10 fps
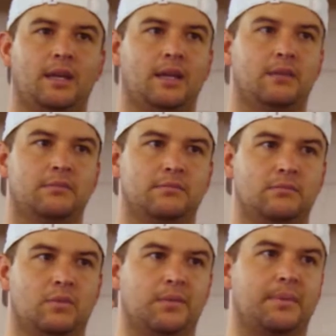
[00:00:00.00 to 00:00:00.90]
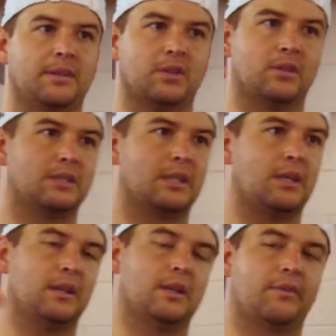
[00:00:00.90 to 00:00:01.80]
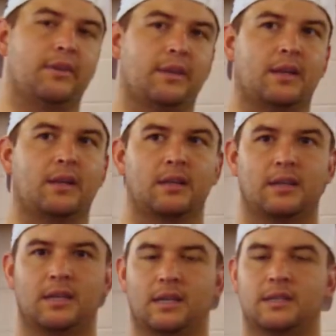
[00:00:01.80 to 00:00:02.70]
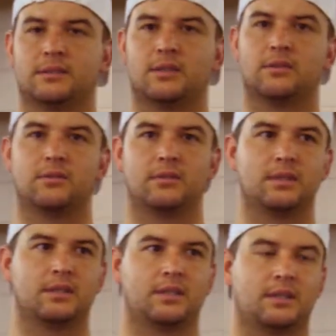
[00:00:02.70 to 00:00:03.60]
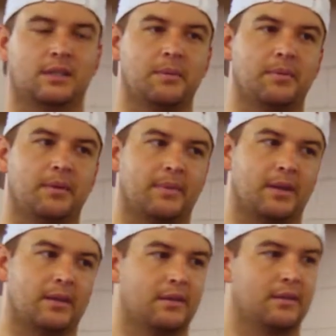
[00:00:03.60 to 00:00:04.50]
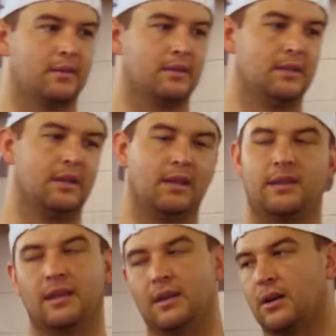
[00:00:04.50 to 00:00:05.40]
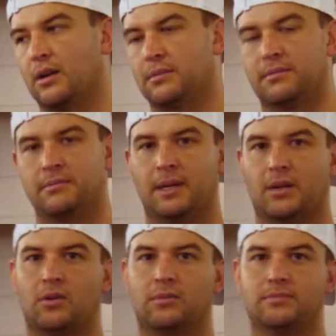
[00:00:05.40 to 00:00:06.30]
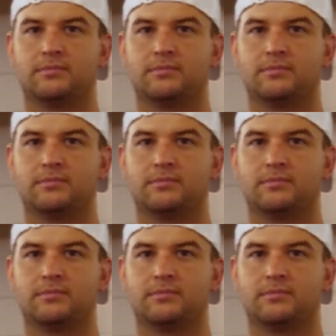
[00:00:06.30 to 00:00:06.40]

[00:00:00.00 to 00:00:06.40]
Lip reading: in with my jersey and everything in it. So keep it in my theater back home.